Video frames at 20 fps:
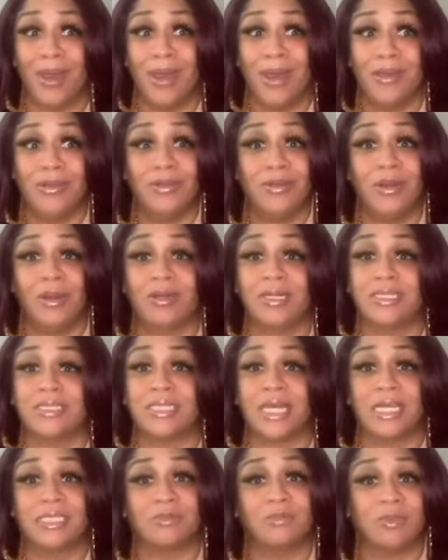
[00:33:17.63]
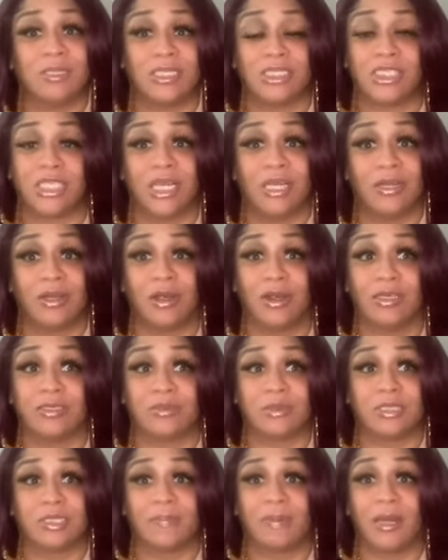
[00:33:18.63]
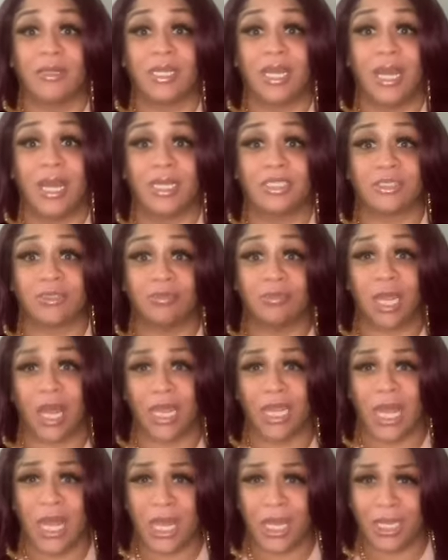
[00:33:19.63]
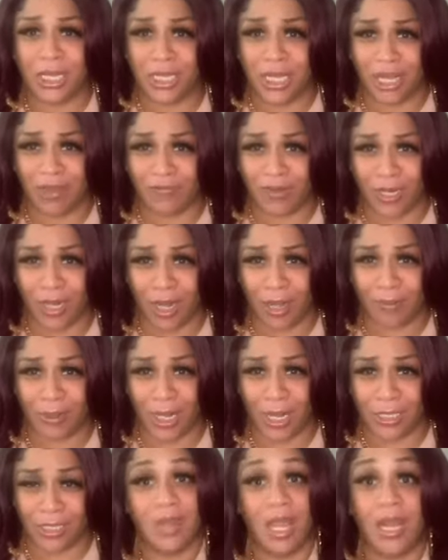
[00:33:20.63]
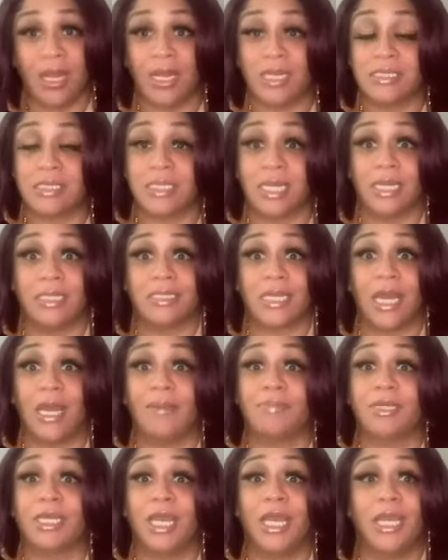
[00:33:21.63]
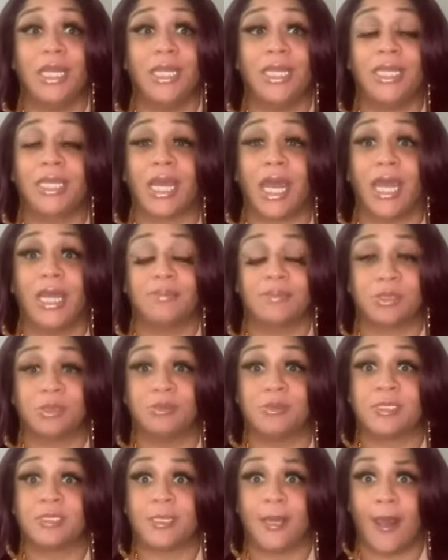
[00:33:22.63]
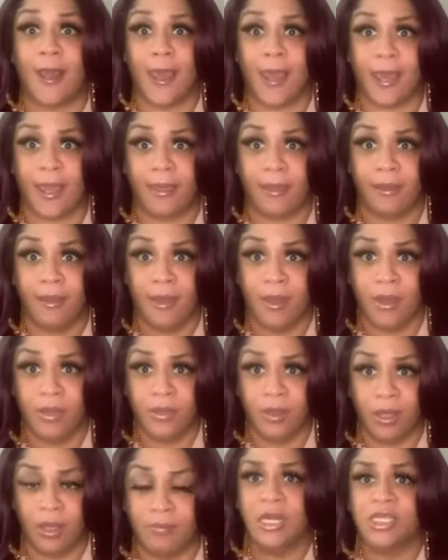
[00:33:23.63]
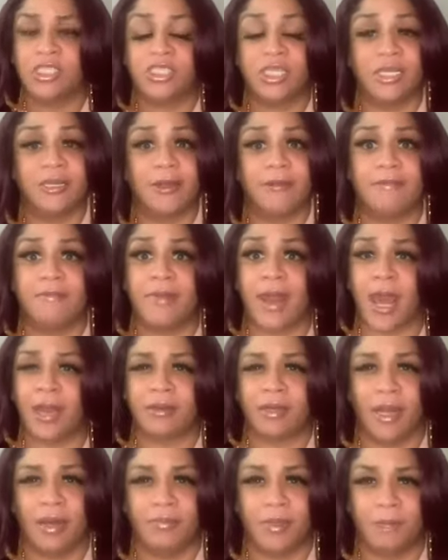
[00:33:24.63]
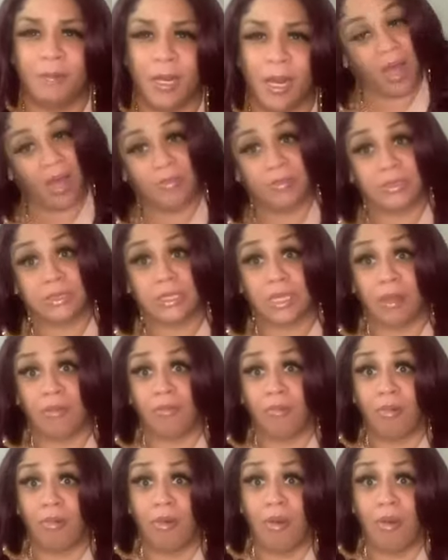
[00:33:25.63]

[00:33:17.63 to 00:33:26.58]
You know, because that's what the Cheetah Girls was about. They had to, like, give it up, honey. And I said, damn, Keely came to slay. You hear me? She did not come to play. I was like, girl,